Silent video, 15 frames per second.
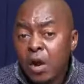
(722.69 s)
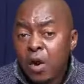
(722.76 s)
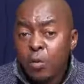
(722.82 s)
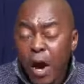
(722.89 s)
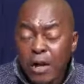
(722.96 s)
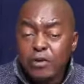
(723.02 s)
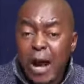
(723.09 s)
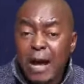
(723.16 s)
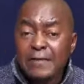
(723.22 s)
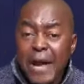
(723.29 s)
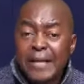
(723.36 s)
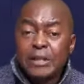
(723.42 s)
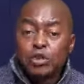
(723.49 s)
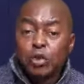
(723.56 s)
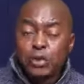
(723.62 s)
when you are
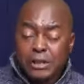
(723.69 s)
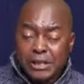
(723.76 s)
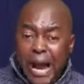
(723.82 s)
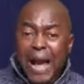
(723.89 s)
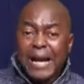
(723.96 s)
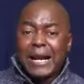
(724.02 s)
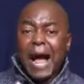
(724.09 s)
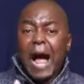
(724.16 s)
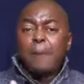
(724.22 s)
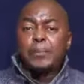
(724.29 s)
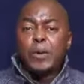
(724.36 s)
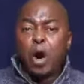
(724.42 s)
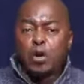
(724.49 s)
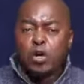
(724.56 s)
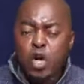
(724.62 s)
ready to take up
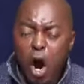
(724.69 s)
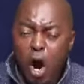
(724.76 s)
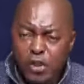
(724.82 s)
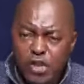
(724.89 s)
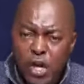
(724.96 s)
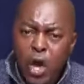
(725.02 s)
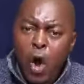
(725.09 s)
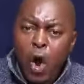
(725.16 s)
your cross.